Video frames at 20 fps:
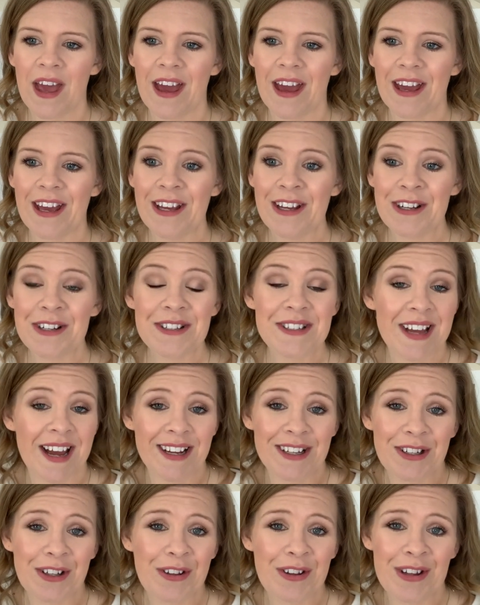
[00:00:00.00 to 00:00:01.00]
it can
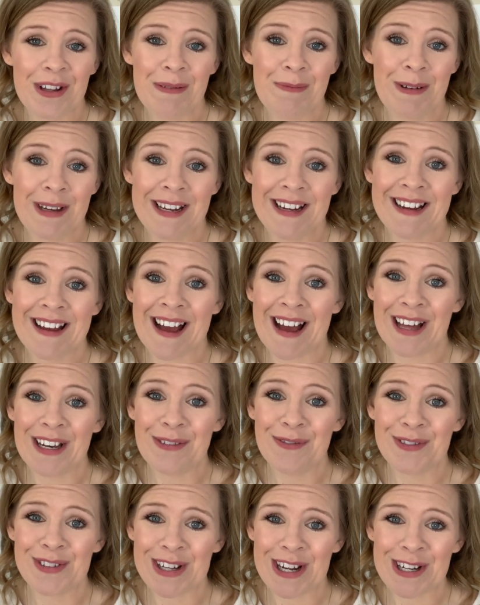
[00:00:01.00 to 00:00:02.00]
technically be kind
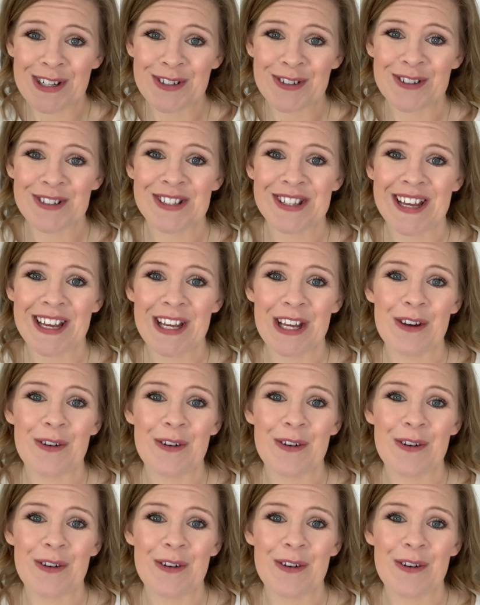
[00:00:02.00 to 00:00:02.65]
of a dangerous thing.